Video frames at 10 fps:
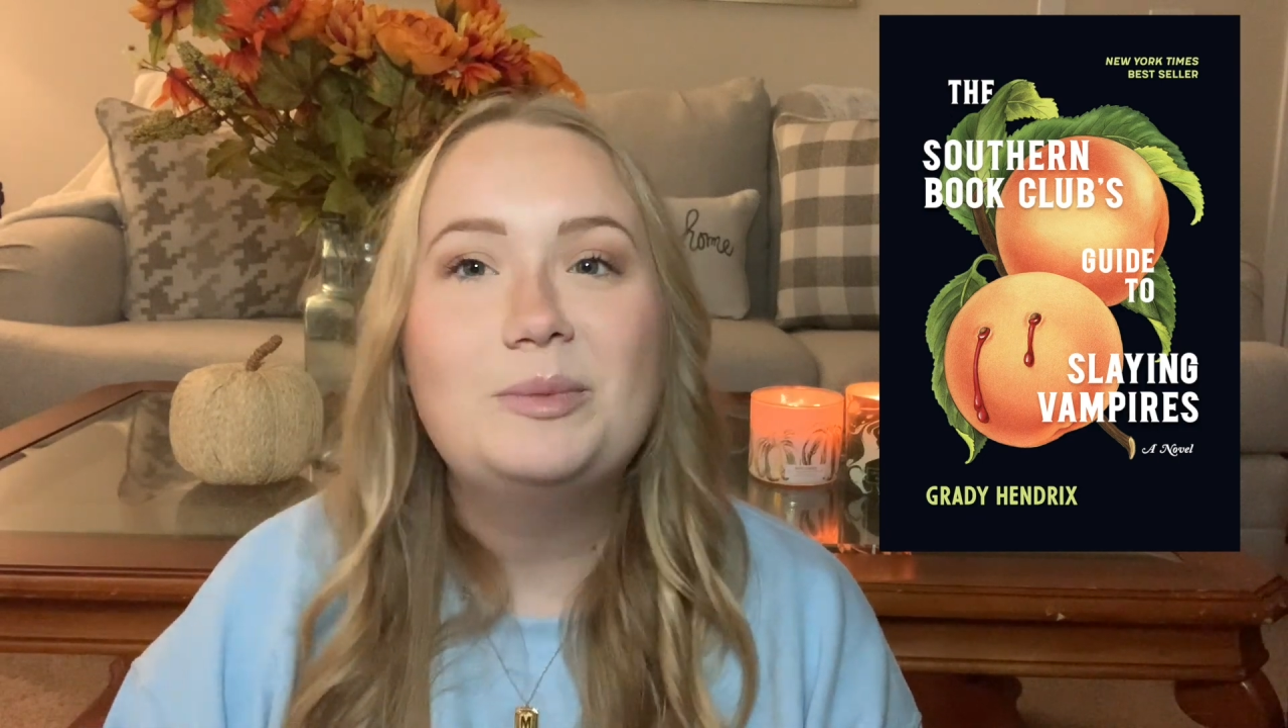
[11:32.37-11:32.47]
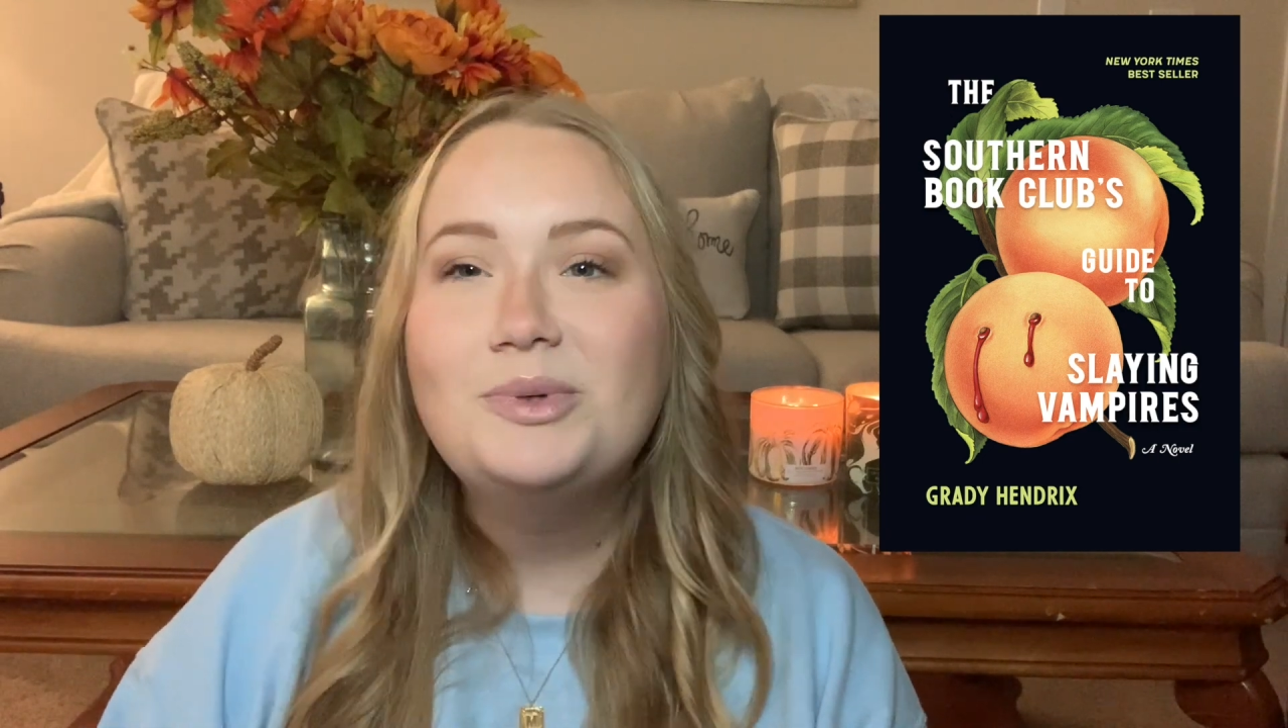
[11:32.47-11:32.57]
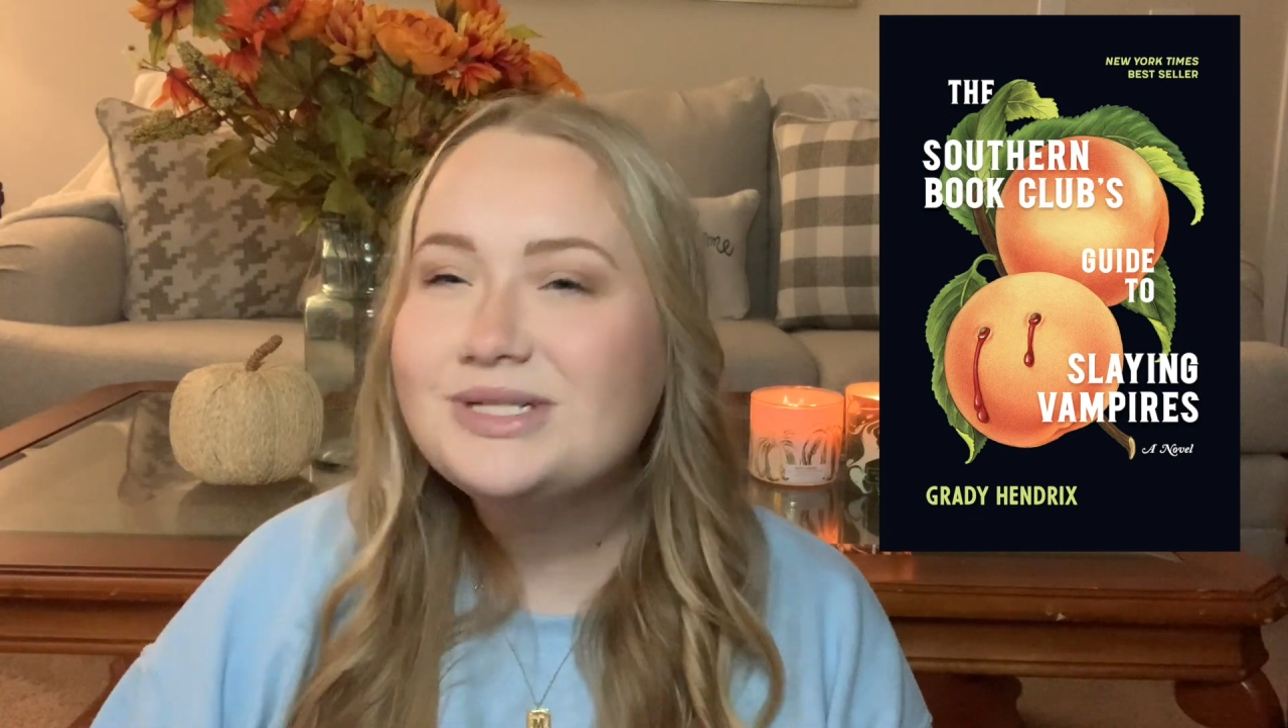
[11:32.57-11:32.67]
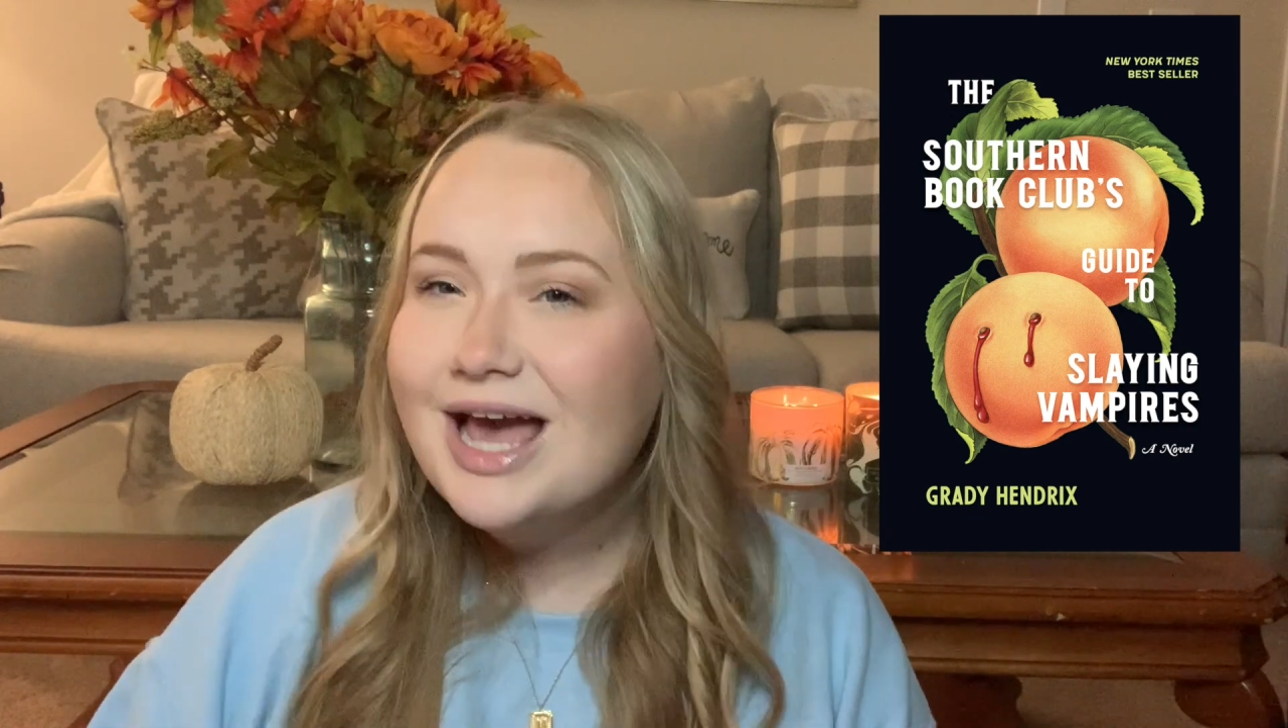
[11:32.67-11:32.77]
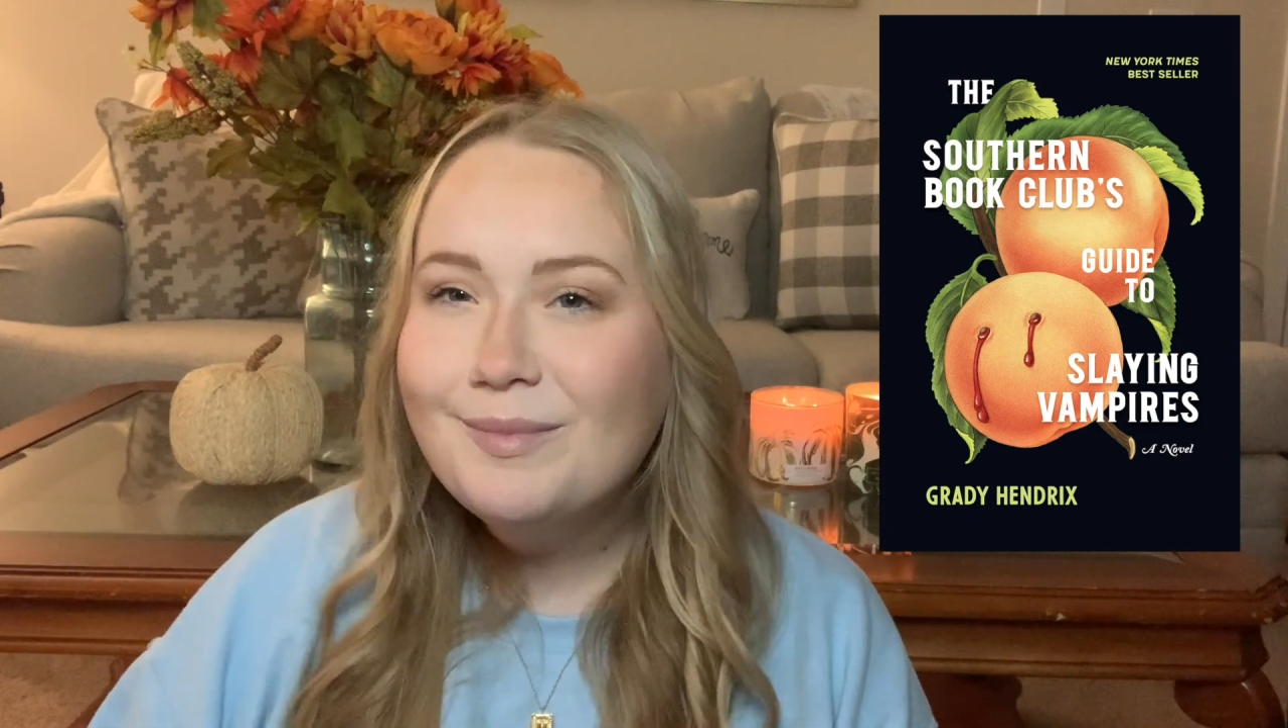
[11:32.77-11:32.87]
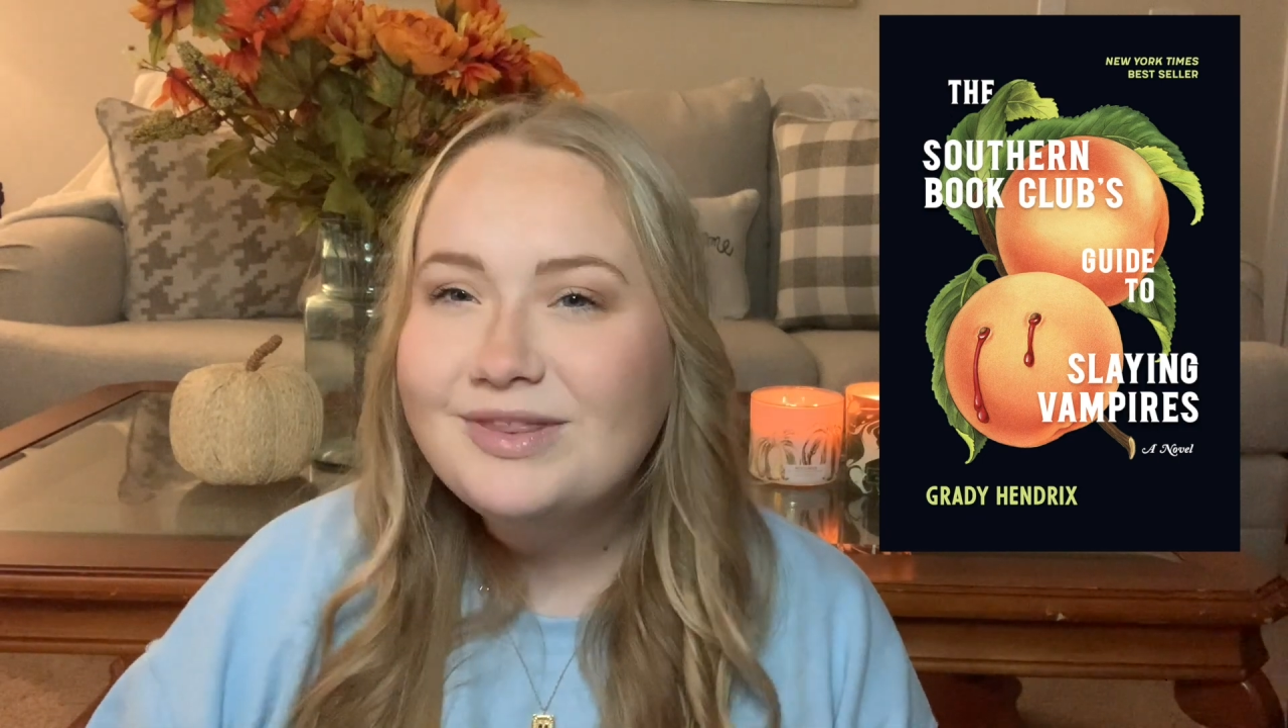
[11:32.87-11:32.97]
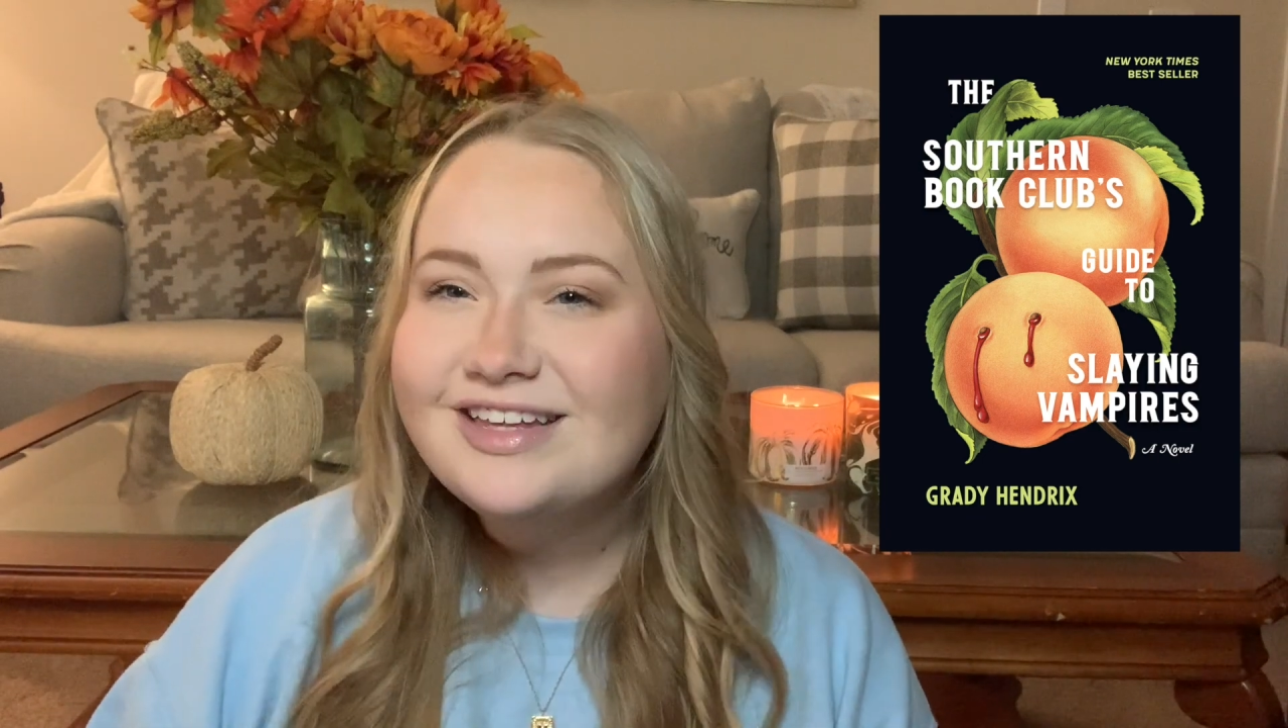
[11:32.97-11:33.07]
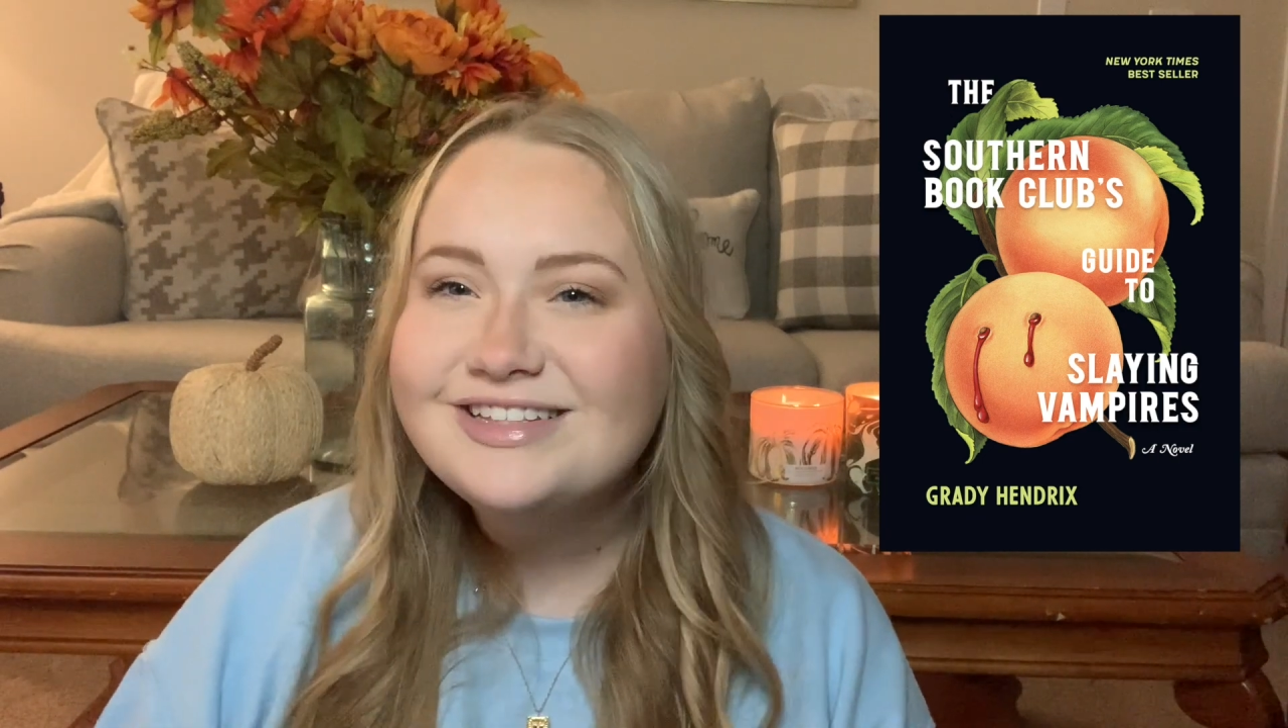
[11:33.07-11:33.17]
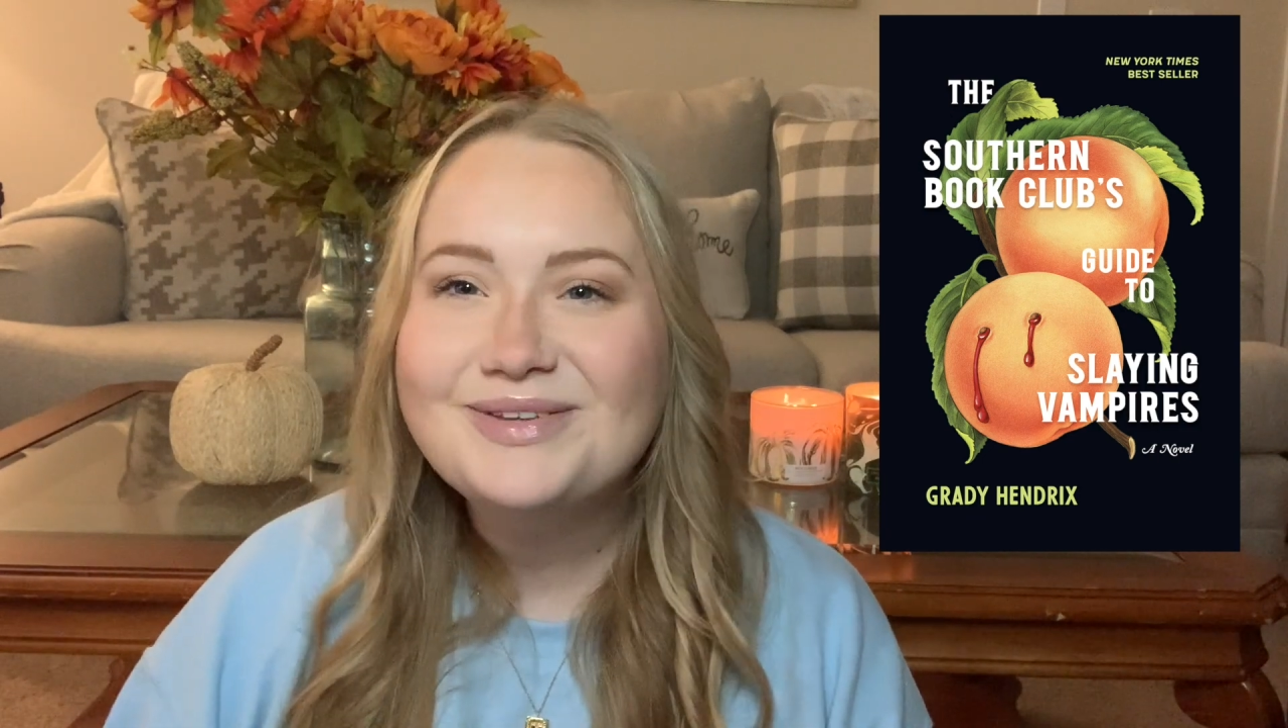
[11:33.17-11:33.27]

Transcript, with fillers: more time with it